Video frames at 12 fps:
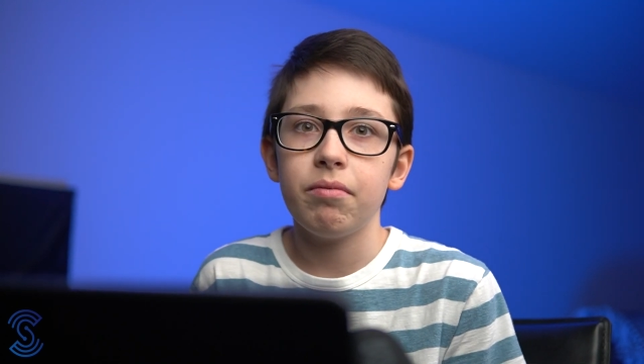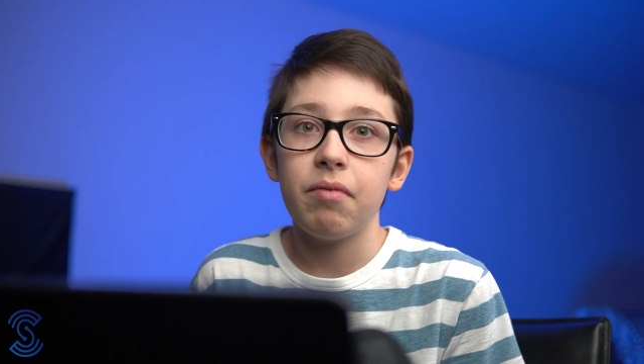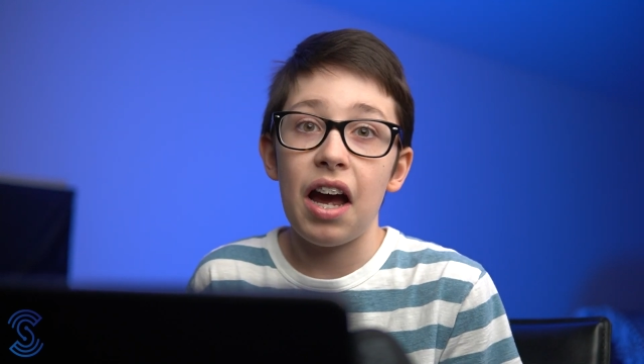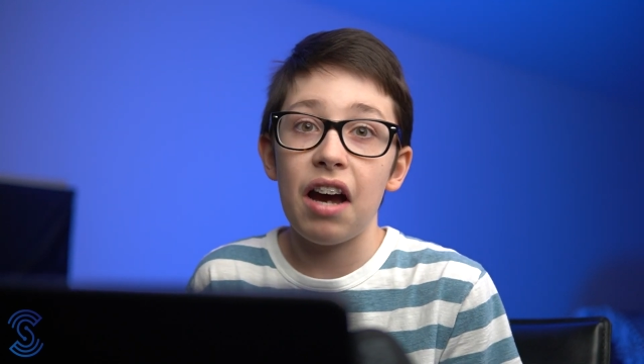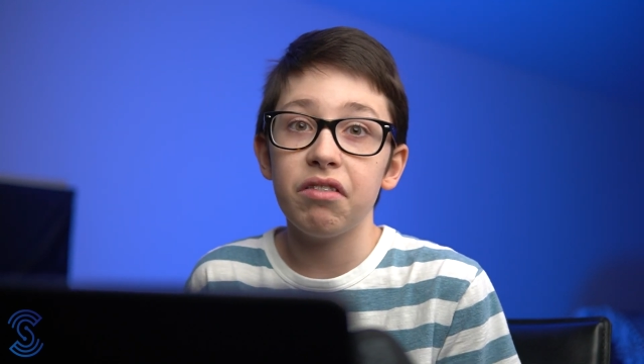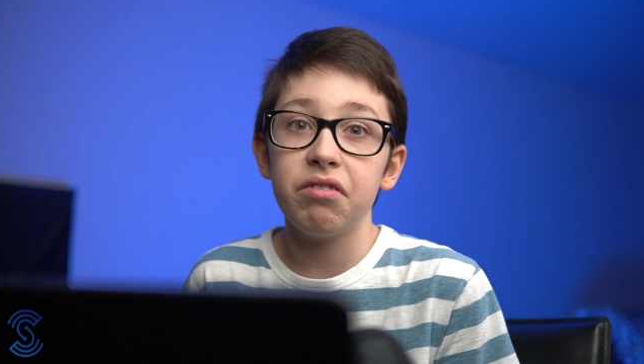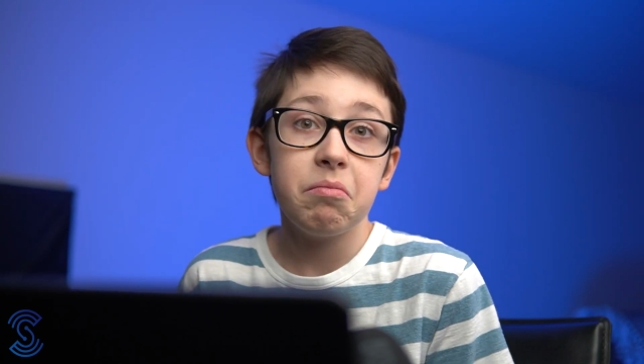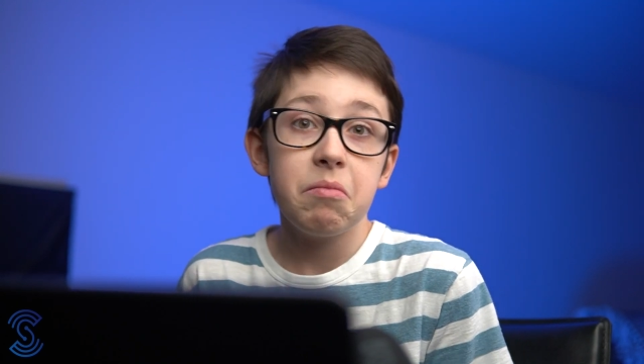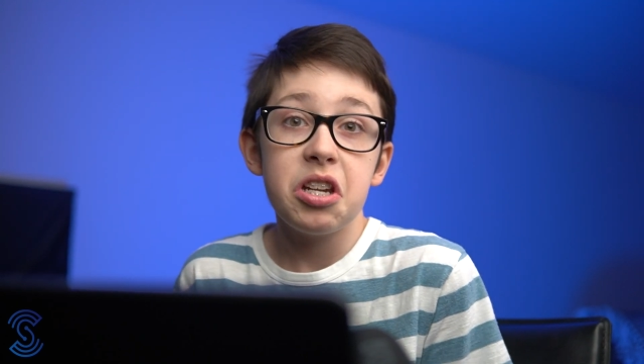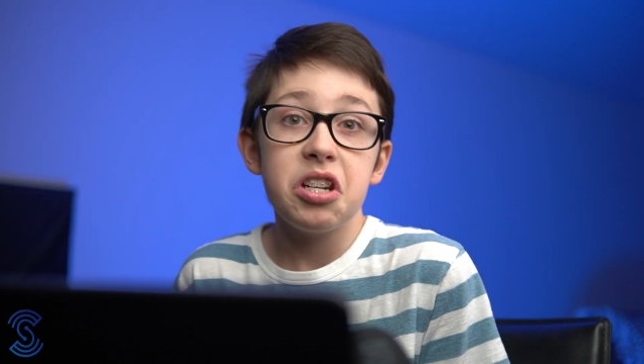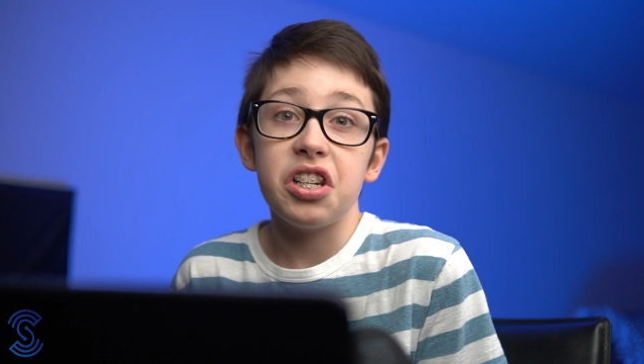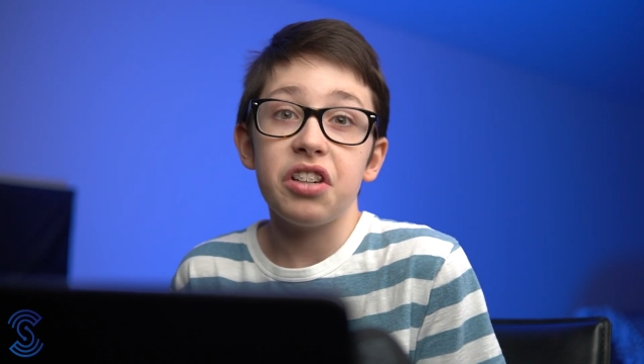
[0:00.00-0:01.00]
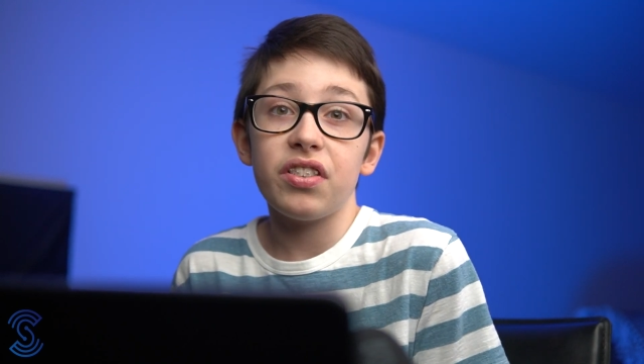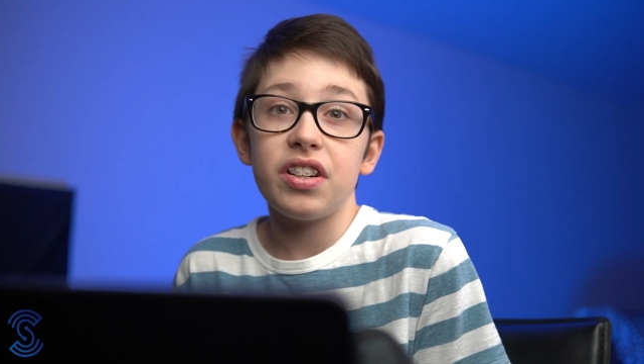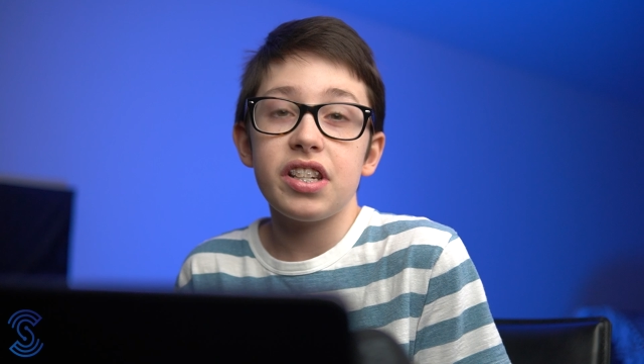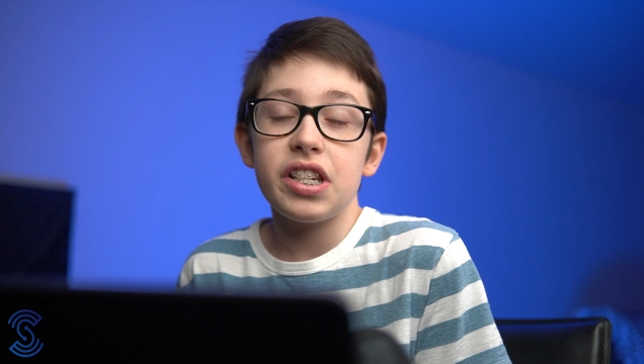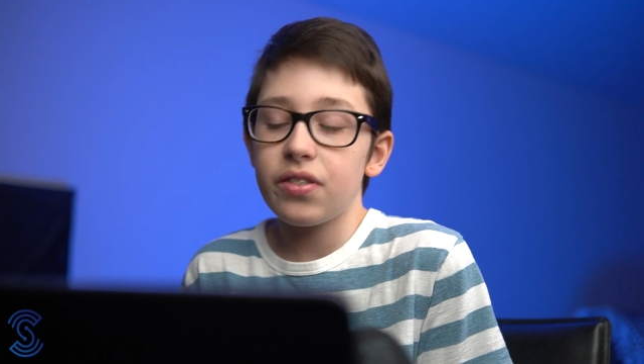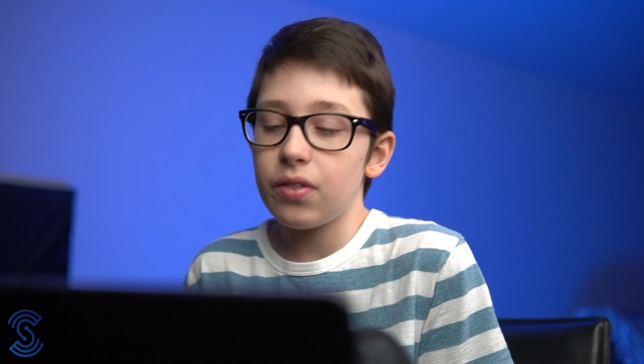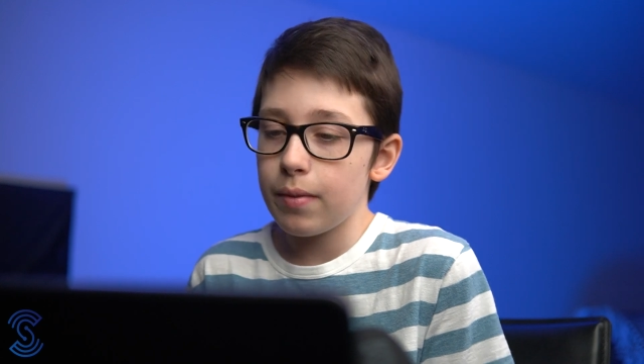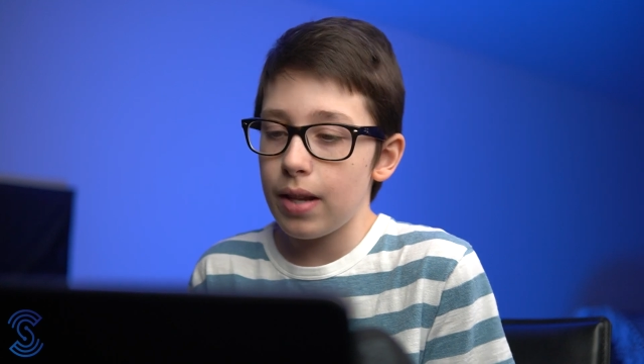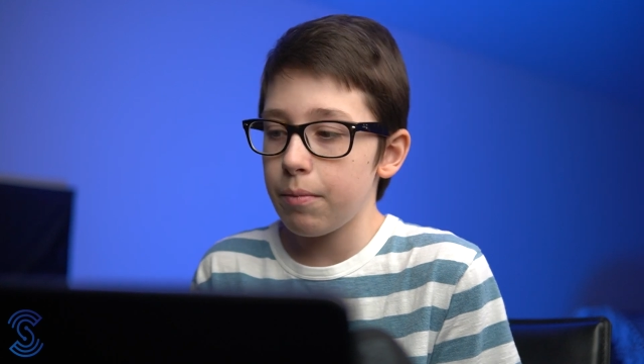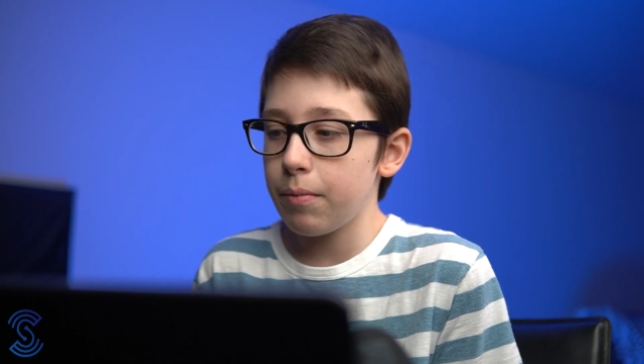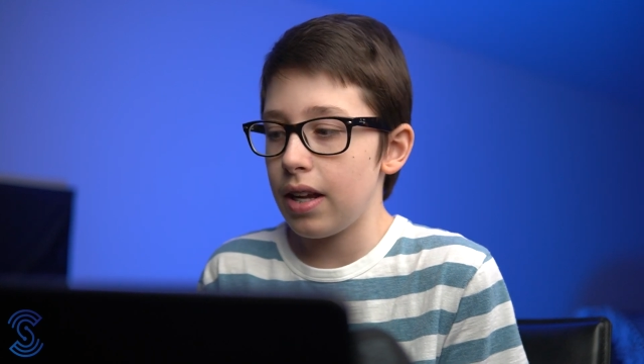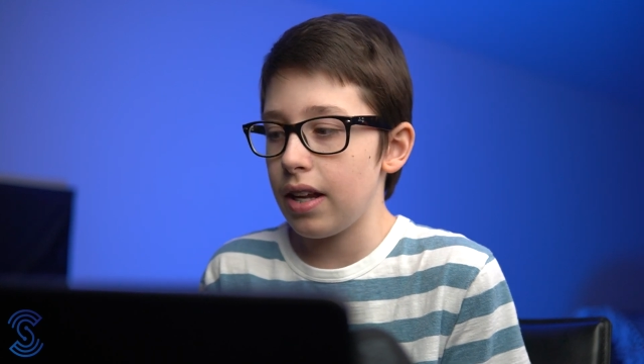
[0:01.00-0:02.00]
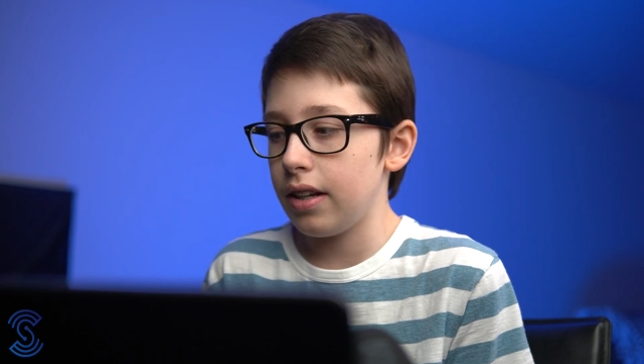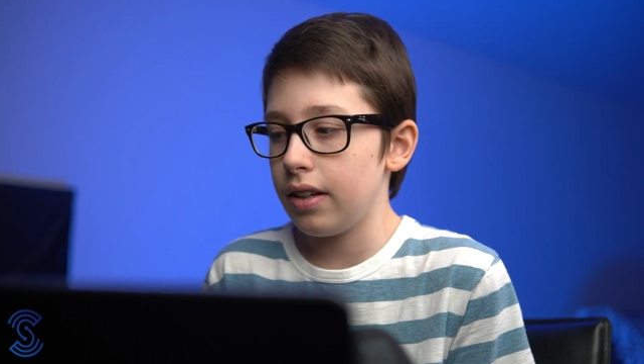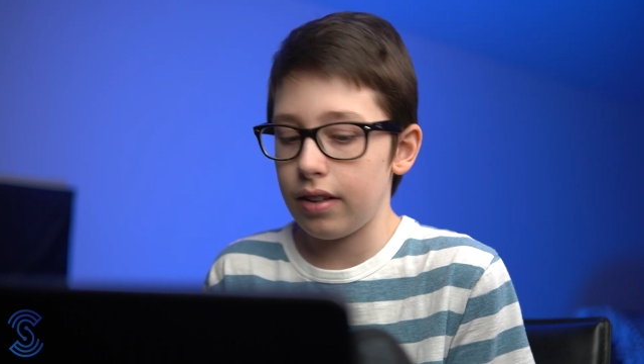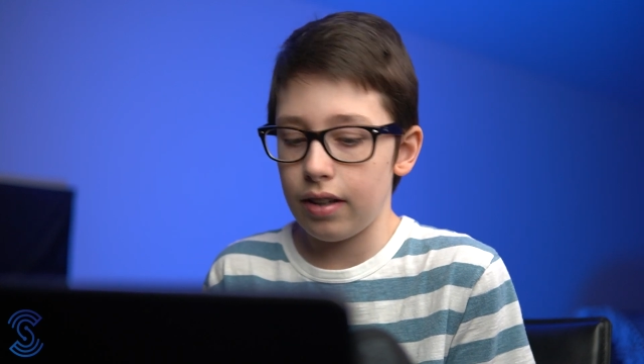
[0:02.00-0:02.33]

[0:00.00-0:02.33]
have differences from them. And